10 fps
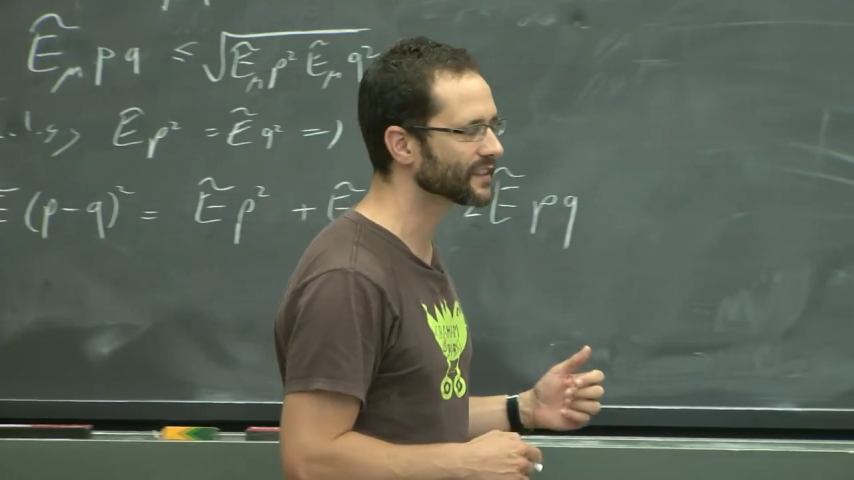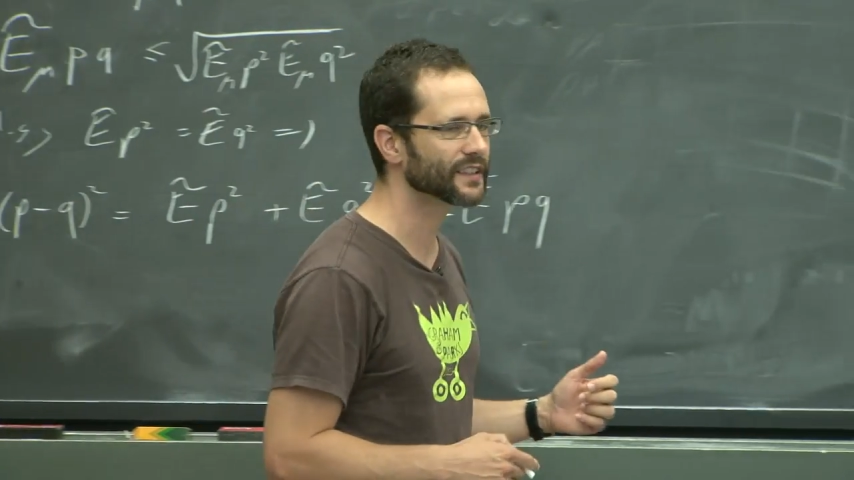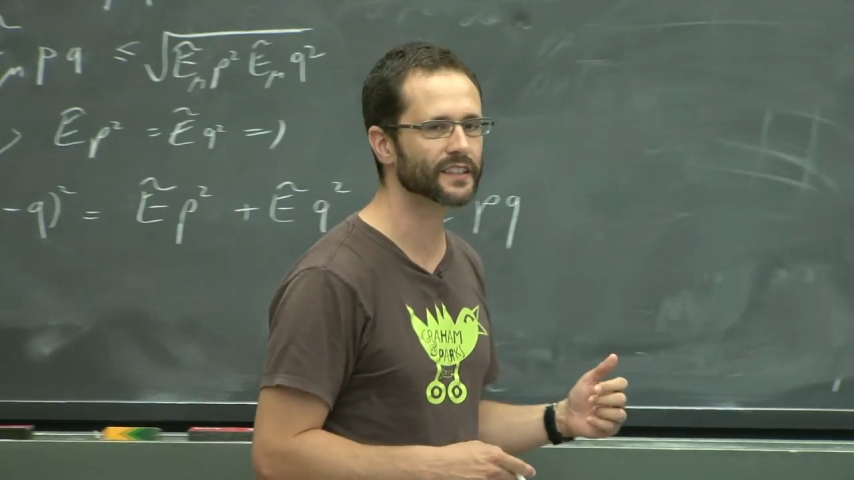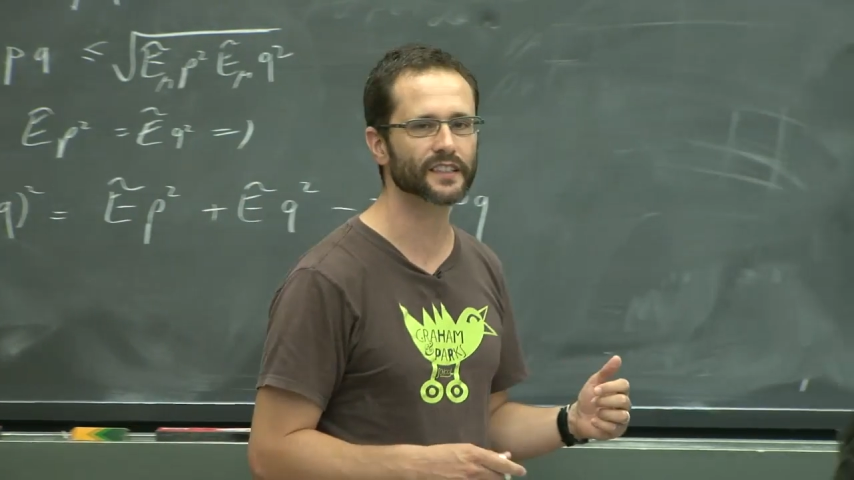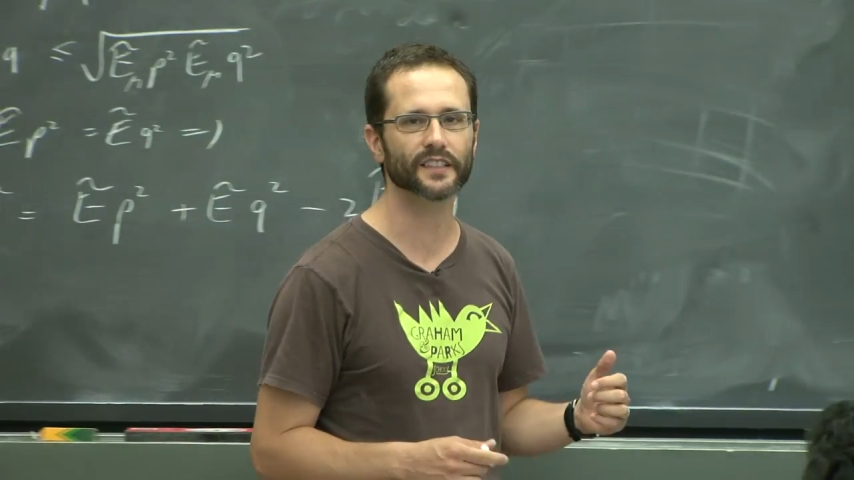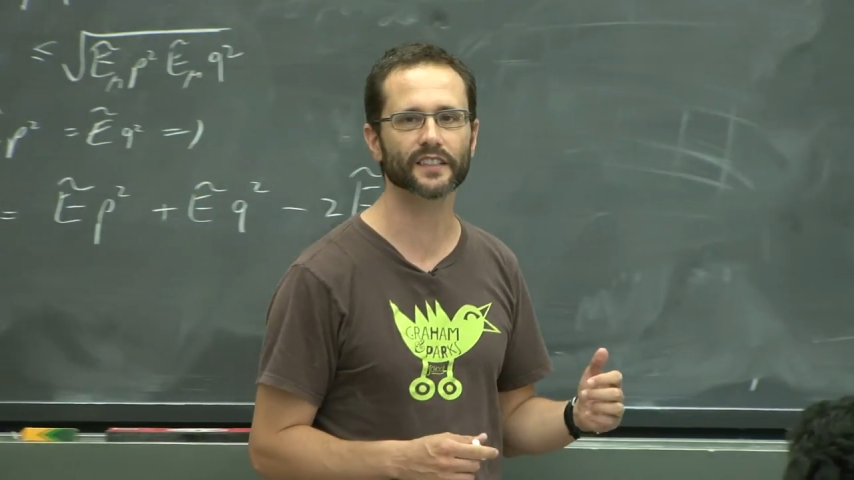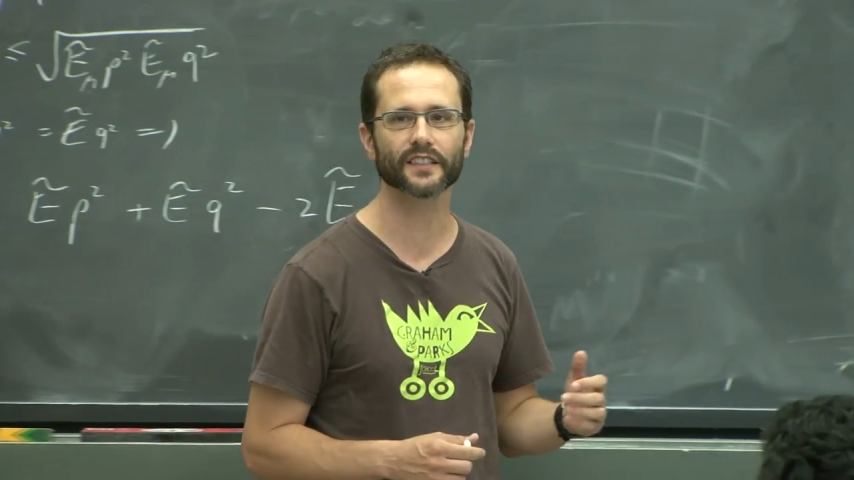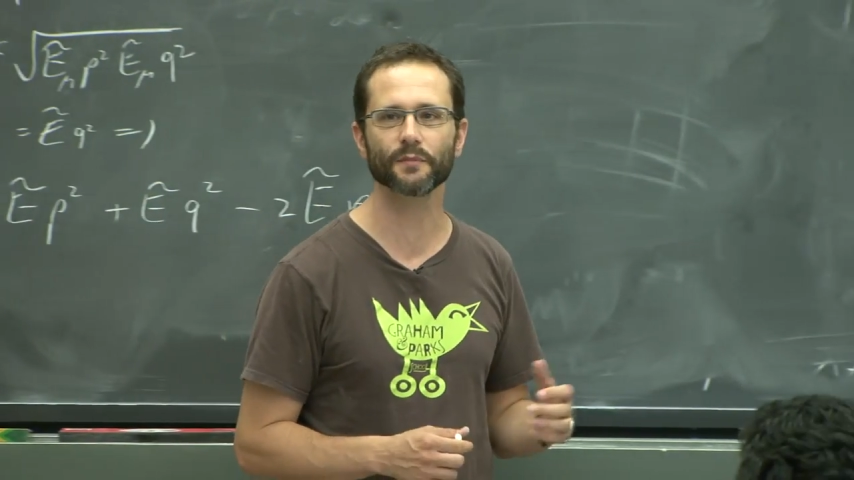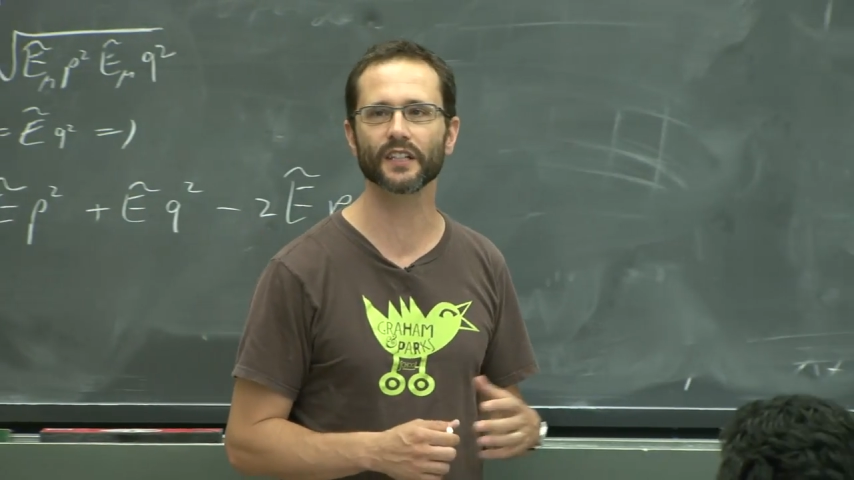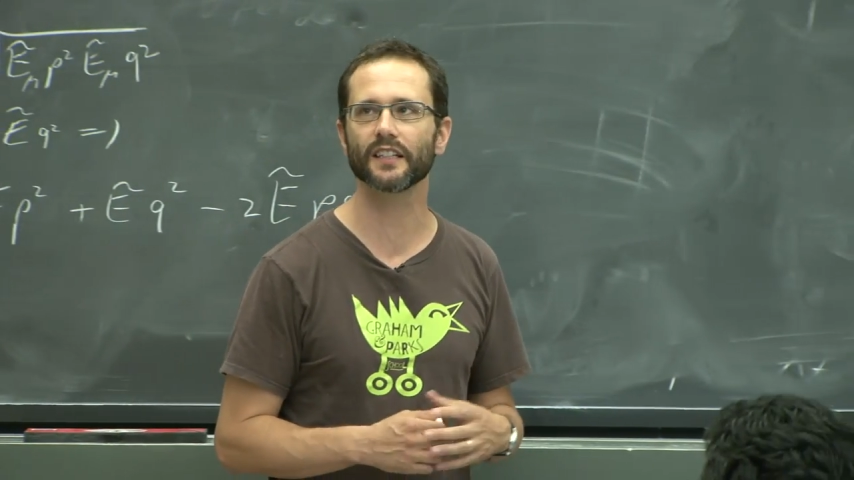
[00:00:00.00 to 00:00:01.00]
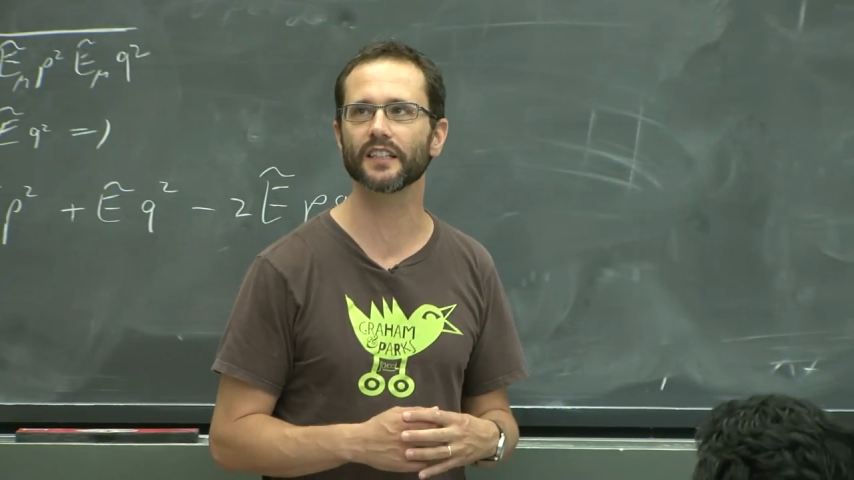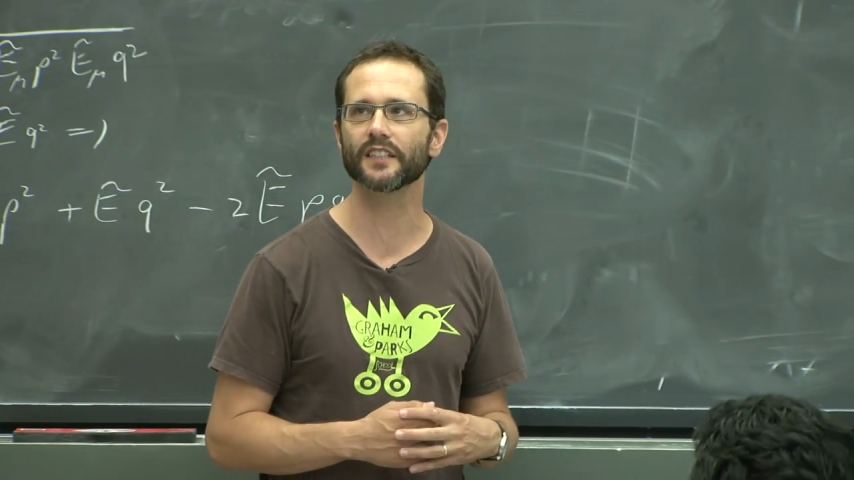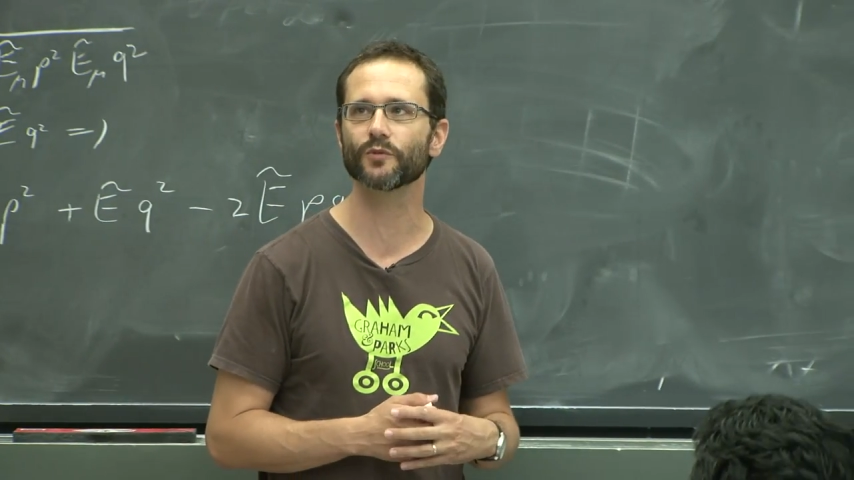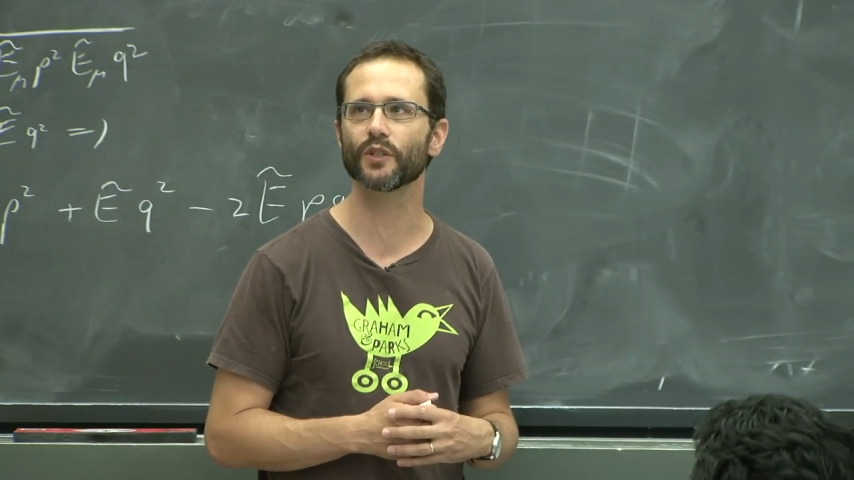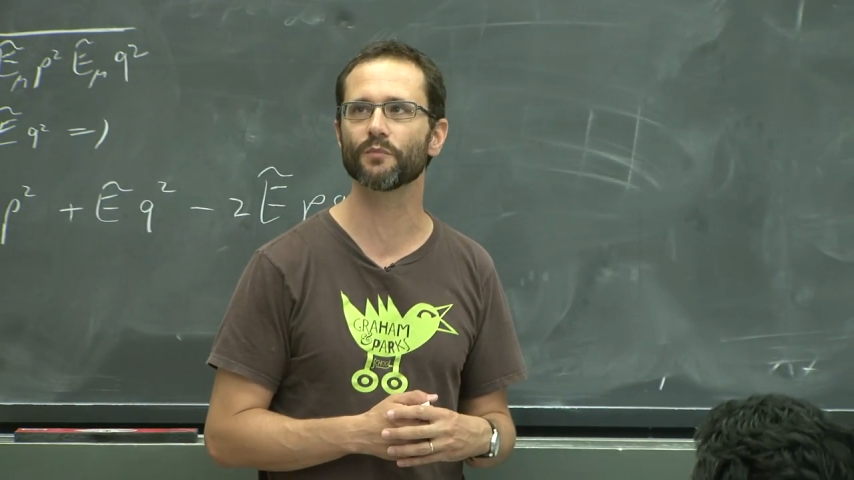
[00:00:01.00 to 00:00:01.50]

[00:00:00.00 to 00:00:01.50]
uh, typically it will